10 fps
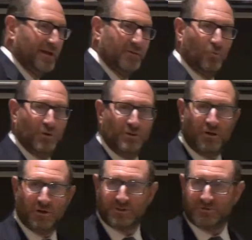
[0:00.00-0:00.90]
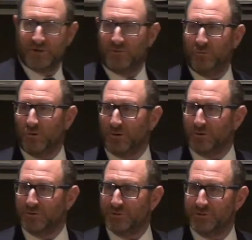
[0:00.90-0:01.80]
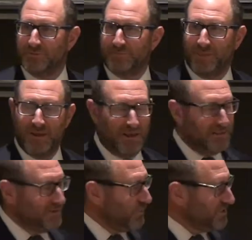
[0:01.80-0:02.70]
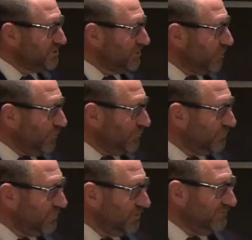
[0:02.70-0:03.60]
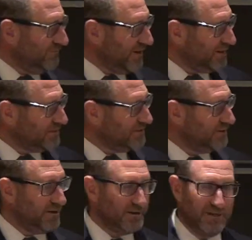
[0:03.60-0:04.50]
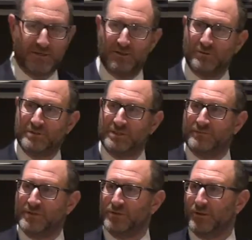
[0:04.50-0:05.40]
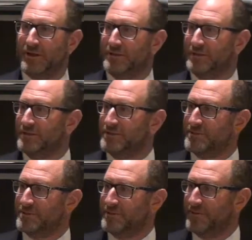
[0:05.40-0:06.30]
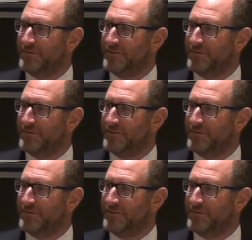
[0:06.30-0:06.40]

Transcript: in one long string of words, then what's the overall effect on each of those individual ideas?